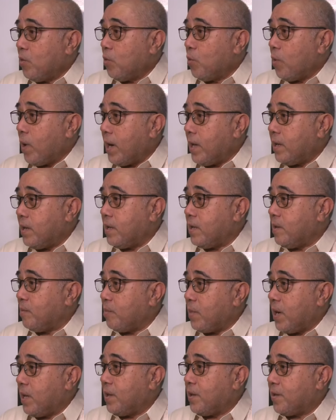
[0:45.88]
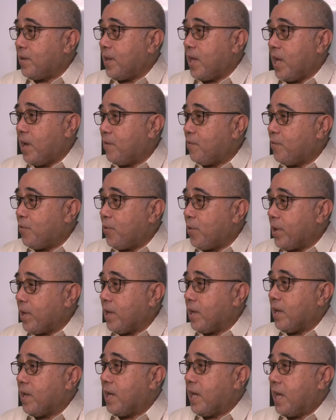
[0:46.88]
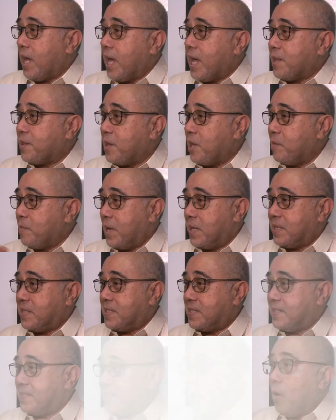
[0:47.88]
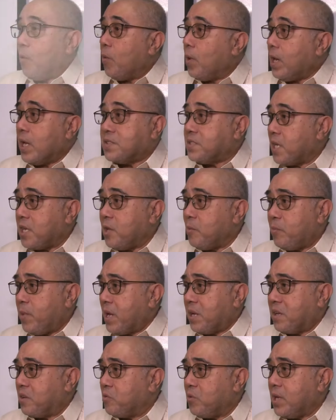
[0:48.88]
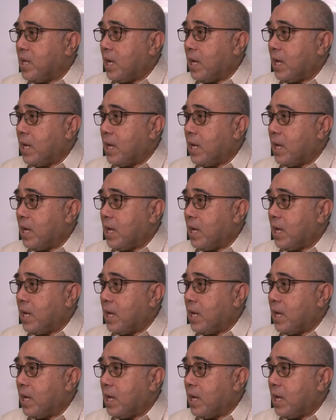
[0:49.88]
1 month every 18 months. Walang sudden breakdown.